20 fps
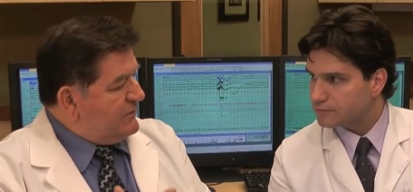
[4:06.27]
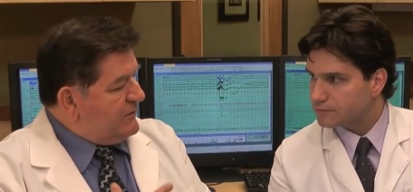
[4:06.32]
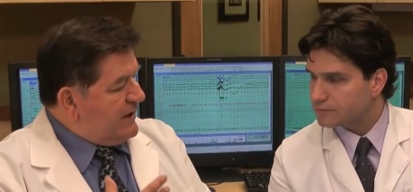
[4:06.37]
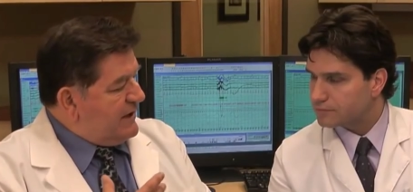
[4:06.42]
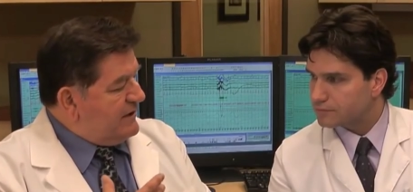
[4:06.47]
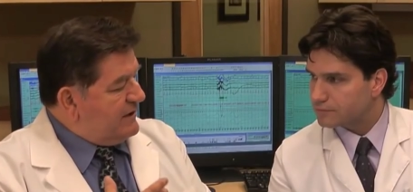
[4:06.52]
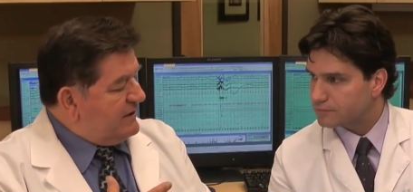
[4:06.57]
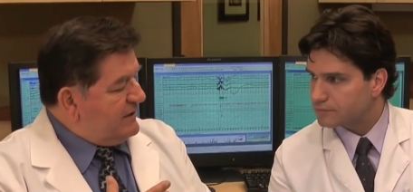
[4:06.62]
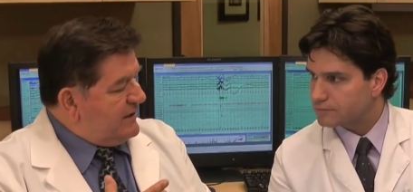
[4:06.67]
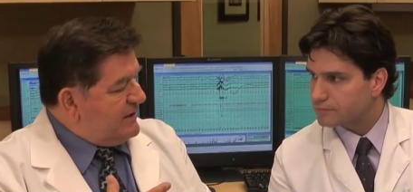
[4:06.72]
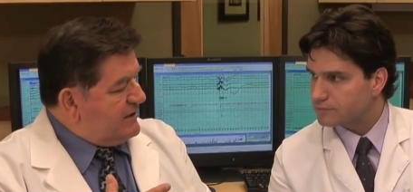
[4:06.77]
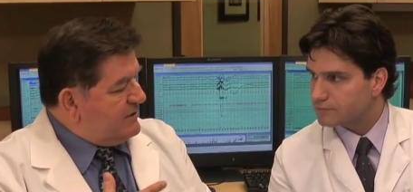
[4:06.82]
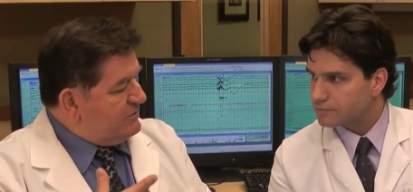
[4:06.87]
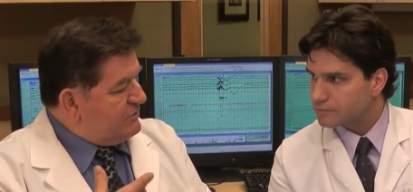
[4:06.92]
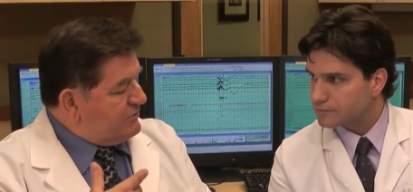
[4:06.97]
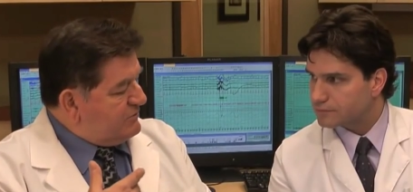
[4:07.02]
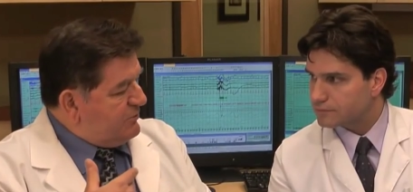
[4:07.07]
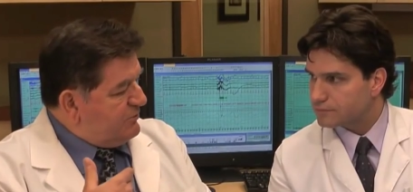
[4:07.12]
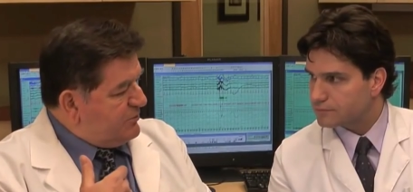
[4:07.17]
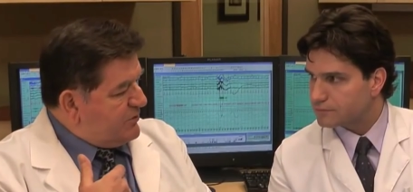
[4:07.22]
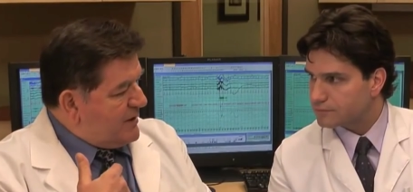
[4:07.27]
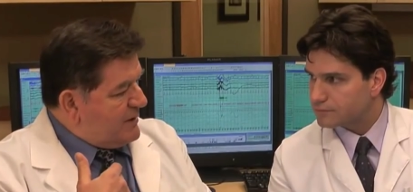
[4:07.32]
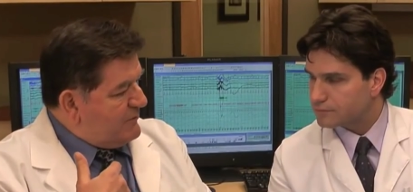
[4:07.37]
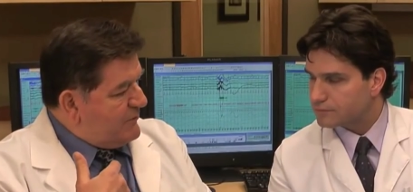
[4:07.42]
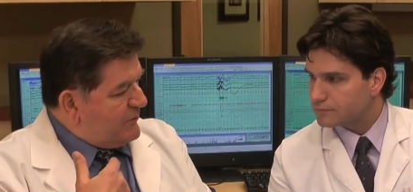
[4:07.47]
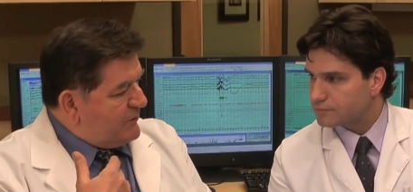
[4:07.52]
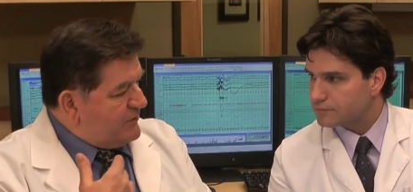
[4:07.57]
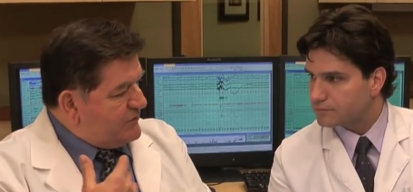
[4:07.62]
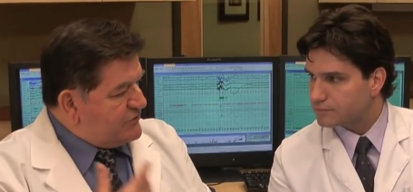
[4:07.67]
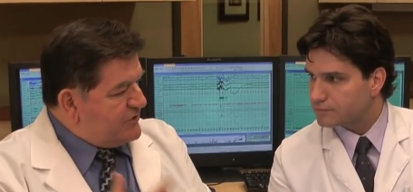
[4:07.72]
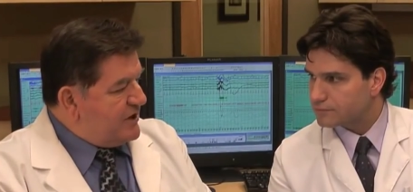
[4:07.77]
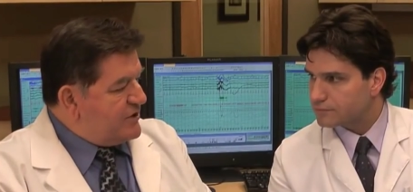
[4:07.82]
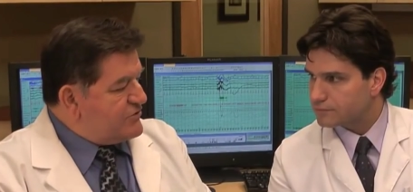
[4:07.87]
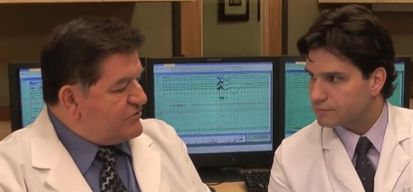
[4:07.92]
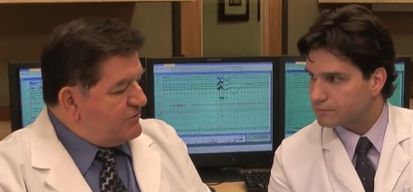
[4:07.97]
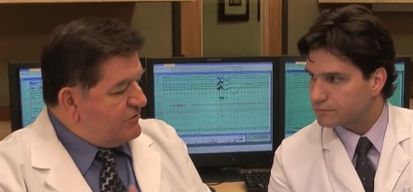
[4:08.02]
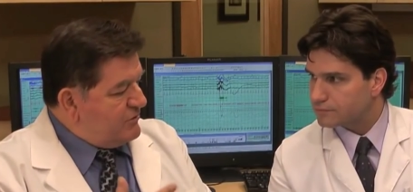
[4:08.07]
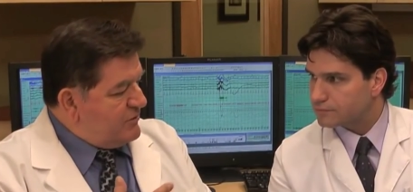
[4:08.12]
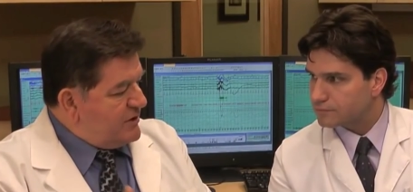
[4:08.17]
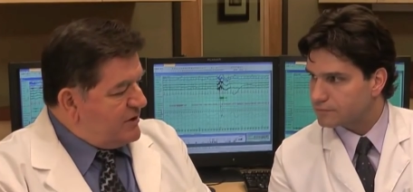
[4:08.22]
Speaker 1: any any problem with
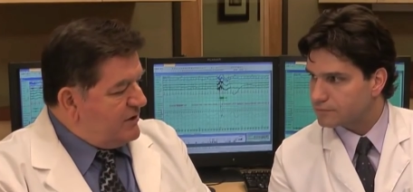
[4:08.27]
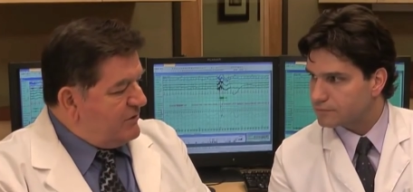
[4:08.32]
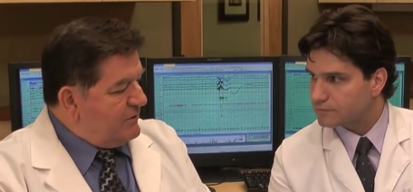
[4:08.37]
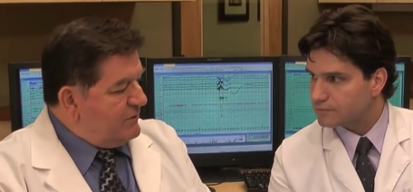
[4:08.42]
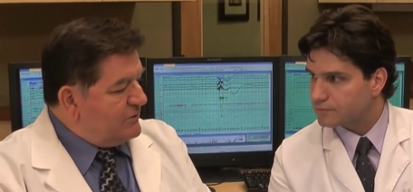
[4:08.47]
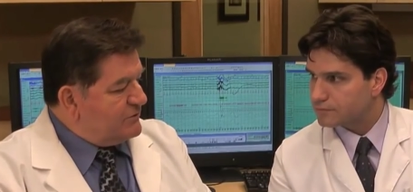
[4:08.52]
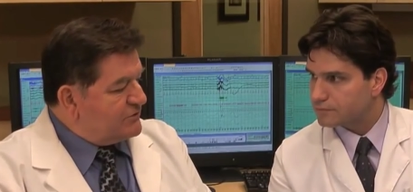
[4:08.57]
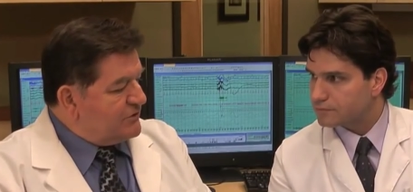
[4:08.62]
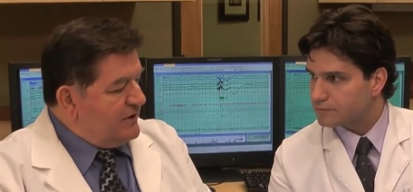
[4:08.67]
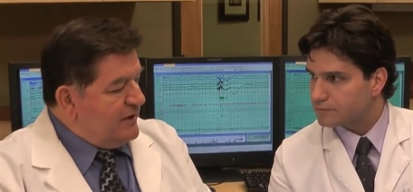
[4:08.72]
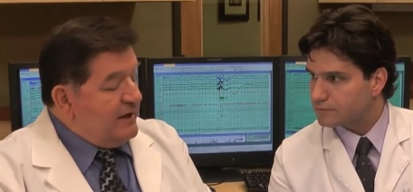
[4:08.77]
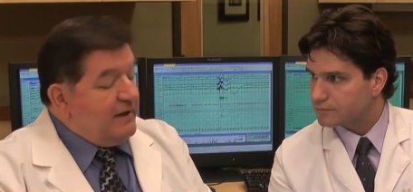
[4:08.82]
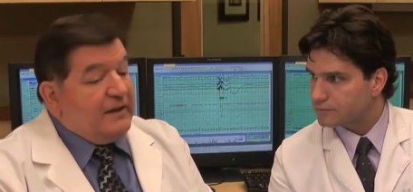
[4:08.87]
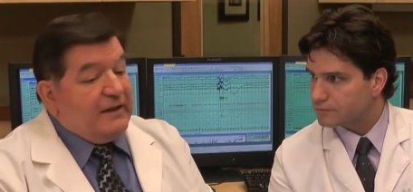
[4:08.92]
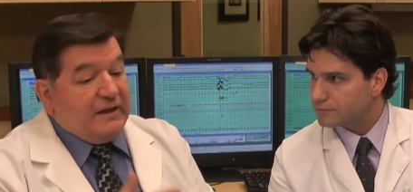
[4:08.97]
congestion or runny nose.